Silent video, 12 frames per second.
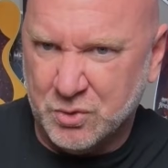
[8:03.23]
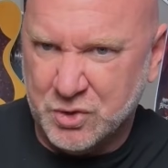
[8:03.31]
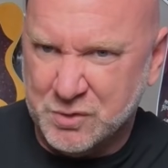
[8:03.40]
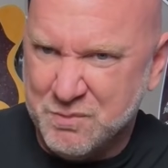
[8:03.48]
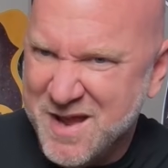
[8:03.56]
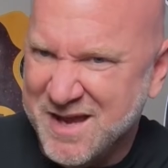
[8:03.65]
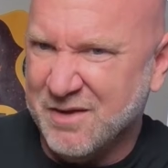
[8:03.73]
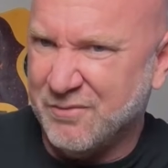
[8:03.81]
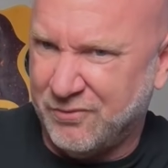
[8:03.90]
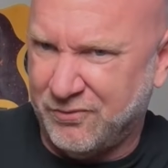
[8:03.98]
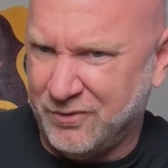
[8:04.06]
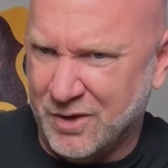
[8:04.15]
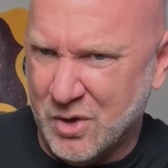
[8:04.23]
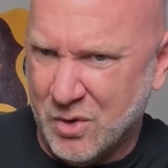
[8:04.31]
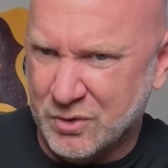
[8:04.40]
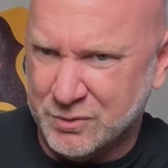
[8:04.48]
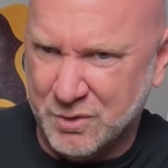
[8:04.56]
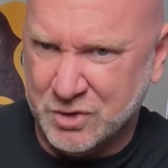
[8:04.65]
Just make it flow
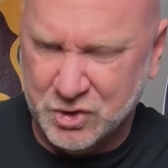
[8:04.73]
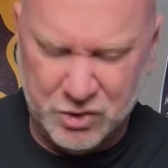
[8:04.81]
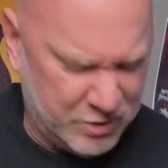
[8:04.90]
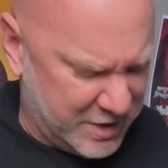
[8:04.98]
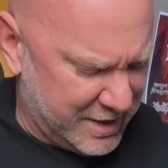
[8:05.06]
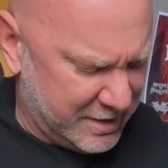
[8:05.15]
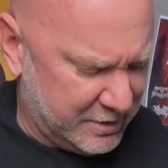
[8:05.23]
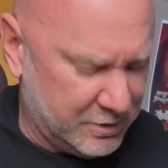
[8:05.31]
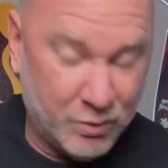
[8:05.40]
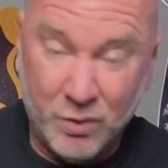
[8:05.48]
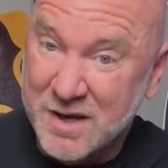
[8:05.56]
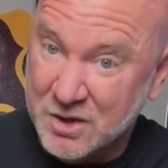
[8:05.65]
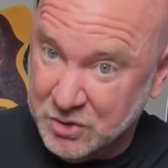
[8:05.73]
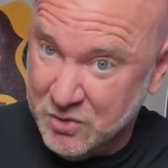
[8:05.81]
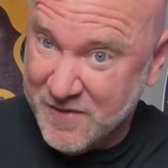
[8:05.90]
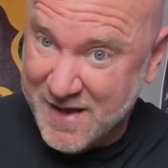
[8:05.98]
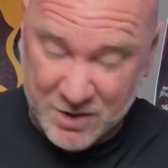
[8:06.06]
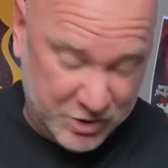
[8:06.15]
as much as you can. And the way to do
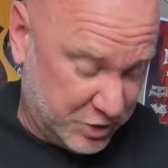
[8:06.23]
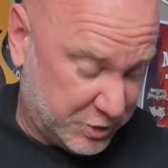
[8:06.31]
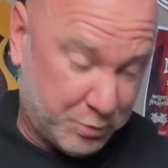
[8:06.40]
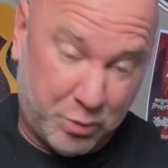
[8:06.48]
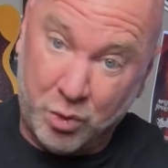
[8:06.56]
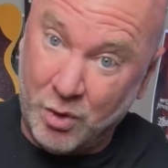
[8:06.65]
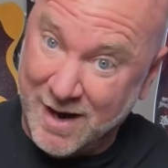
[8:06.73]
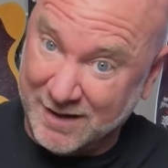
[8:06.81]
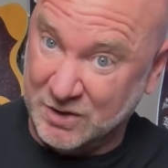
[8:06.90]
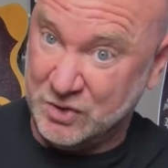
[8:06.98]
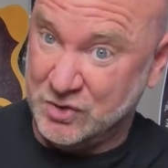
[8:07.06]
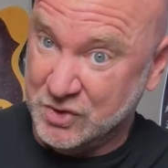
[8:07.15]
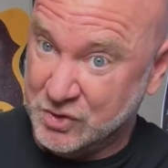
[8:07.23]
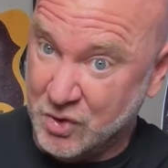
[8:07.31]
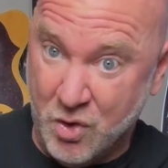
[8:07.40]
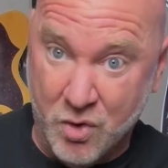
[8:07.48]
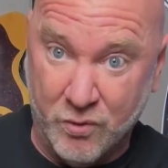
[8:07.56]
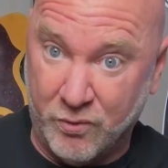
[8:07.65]
that is just practice this
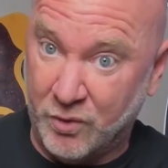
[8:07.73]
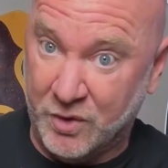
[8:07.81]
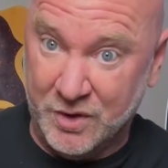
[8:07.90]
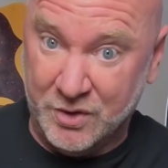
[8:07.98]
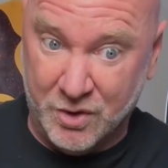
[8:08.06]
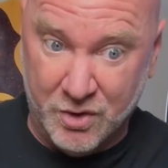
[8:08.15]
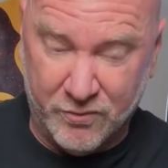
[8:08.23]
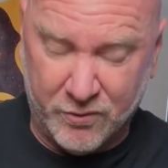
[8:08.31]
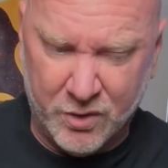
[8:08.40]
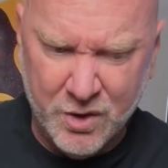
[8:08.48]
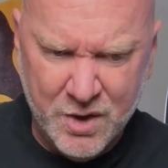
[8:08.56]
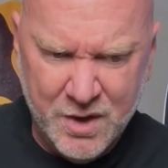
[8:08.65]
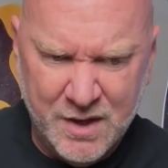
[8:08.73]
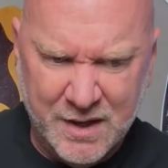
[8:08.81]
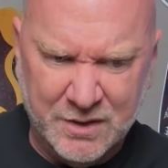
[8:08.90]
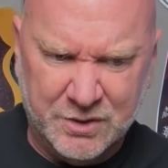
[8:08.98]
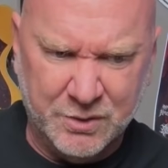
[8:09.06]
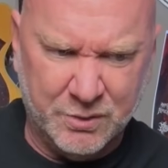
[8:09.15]
over and over
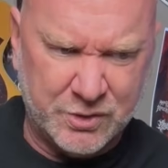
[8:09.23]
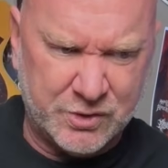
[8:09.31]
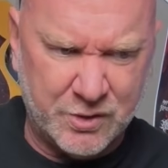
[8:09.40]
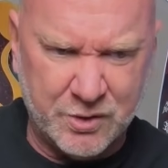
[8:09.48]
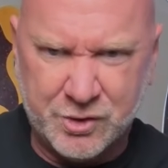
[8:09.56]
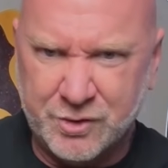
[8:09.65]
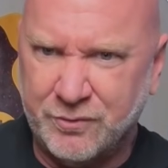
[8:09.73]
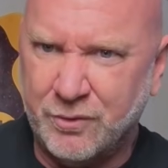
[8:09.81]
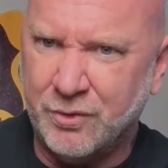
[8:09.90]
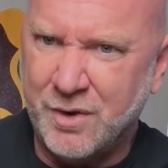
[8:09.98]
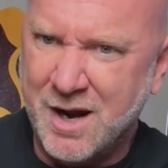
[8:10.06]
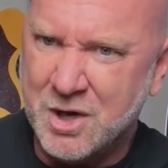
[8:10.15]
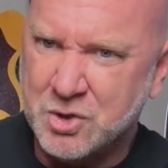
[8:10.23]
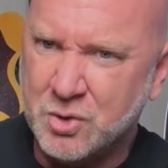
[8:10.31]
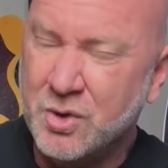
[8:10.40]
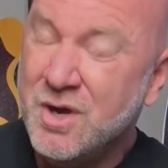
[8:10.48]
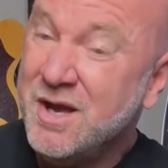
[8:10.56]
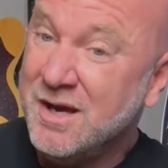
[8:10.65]
until it starts to feel
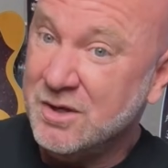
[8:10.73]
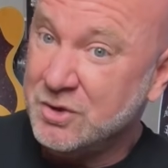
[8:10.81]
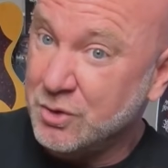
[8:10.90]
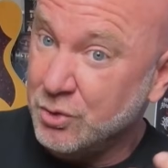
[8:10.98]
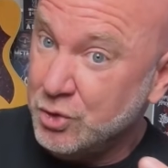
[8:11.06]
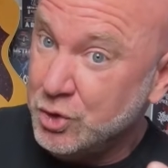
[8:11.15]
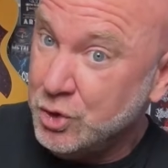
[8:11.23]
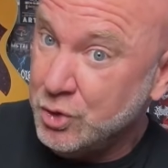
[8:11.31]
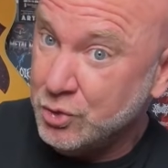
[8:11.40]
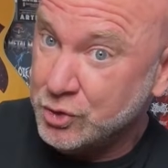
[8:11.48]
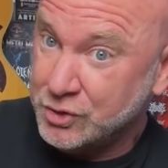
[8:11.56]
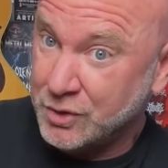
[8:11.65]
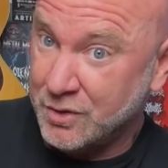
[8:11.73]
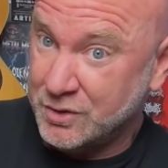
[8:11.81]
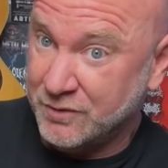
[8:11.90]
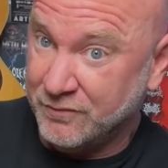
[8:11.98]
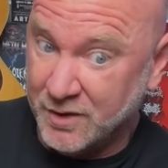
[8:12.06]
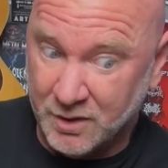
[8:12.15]
natural and until you start to
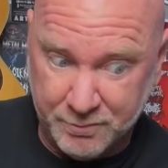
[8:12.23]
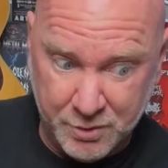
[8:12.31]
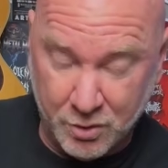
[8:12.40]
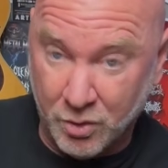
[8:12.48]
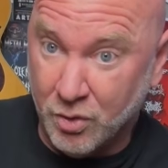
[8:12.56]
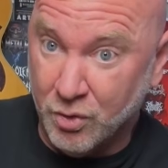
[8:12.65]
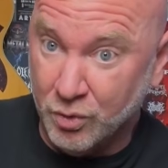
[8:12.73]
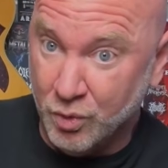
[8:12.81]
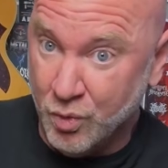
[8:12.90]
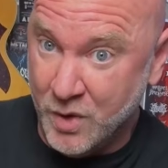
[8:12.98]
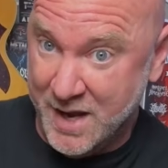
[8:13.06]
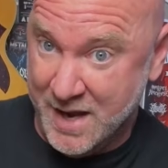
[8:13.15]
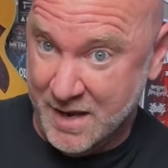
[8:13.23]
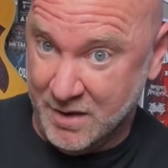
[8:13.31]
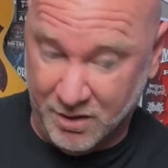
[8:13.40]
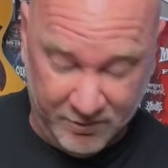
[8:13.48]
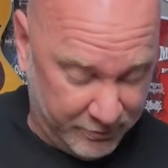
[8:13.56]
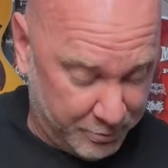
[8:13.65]
develop your own way
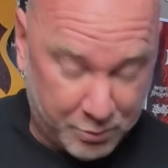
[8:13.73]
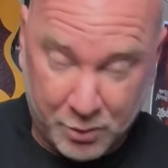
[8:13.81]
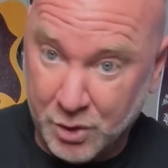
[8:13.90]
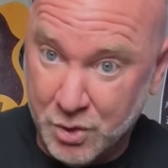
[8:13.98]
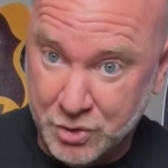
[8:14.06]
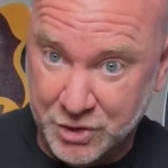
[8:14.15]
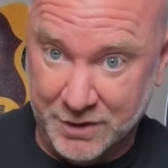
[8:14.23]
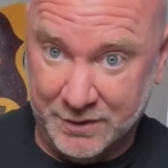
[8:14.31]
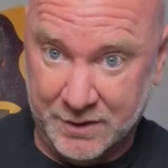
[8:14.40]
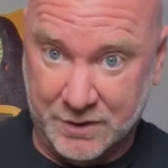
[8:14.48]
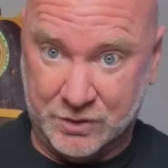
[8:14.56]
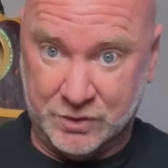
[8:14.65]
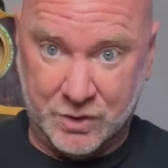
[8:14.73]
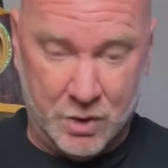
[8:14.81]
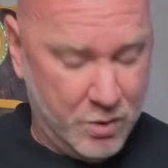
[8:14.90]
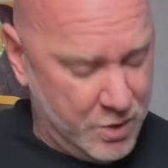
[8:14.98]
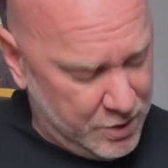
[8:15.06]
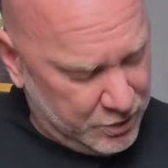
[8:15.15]
of approaching this. So
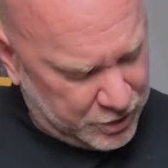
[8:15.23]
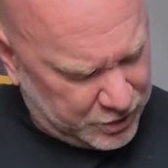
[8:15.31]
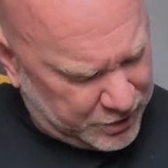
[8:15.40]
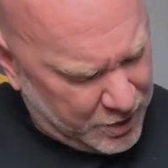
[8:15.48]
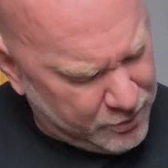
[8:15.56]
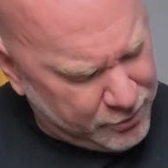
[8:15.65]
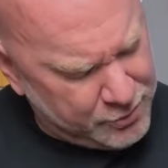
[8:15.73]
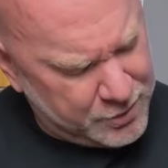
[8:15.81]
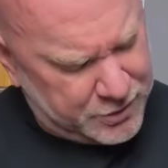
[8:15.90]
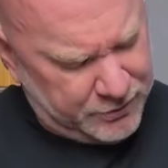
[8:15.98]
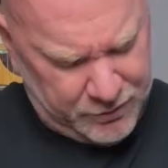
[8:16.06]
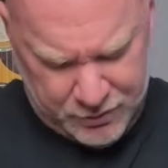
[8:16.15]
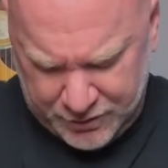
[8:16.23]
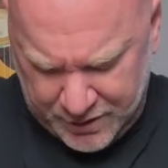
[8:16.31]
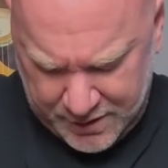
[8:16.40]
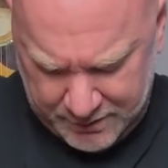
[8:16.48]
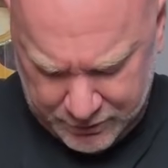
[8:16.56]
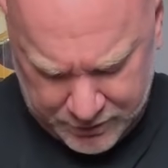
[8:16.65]
just go through this a few
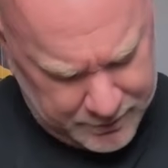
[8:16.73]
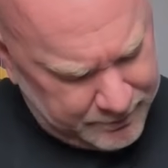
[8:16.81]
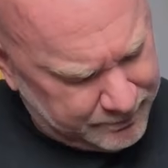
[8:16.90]
times.